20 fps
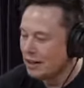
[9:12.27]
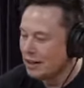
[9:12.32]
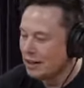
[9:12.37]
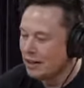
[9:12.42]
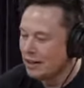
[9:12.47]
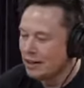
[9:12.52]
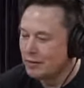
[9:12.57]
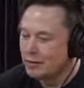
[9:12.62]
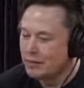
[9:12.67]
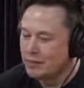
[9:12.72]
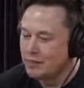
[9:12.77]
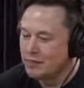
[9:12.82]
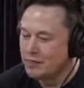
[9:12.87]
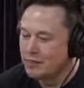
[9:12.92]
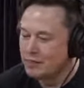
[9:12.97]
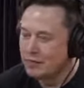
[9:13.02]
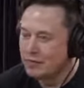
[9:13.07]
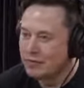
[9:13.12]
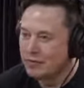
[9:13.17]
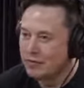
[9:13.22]
and
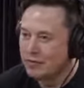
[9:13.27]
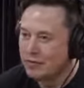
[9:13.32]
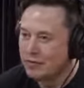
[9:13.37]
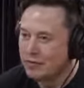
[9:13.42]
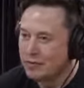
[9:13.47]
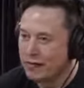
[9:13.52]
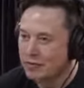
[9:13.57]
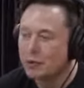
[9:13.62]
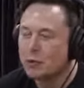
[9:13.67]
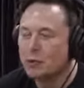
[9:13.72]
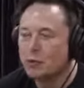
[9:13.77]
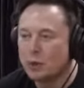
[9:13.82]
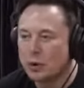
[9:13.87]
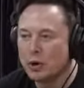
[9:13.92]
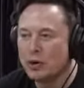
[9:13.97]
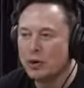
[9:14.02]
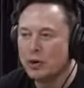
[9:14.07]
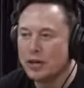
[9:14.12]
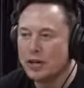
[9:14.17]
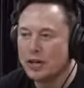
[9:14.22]

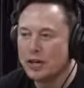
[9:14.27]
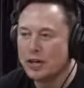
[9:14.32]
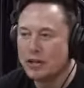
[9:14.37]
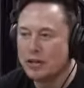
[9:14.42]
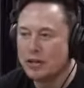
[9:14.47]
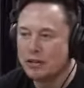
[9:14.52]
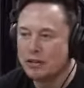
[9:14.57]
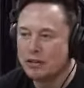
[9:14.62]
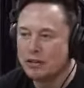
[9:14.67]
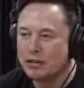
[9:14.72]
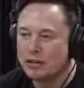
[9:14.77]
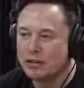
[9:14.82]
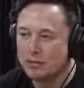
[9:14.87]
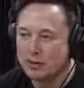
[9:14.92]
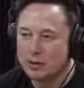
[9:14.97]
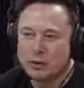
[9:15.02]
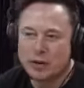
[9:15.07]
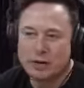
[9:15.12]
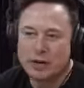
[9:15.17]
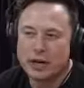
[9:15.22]
we're already
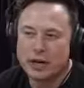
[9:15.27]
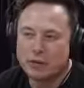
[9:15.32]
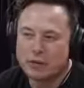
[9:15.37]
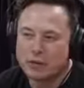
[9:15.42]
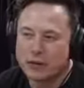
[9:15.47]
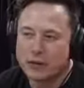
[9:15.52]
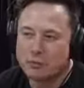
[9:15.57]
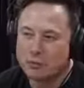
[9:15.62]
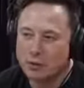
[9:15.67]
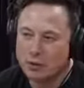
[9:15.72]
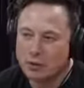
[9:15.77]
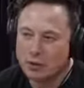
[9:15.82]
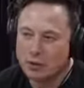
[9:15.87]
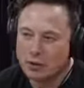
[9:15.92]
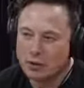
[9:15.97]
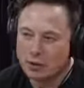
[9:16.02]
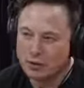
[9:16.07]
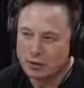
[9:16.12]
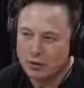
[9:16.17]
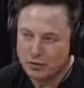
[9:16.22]
a cyborg
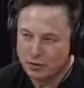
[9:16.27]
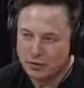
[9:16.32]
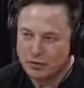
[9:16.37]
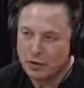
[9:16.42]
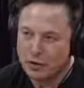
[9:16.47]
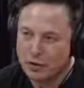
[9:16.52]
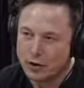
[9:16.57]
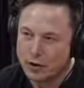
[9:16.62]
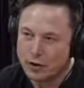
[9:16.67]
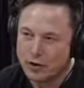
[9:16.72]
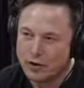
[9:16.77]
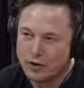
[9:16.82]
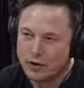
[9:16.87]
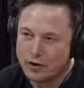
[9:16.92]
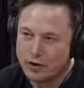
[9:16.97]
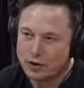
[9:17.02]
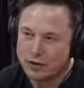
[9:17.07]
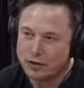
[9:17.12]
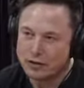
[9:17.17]
to some degree, right?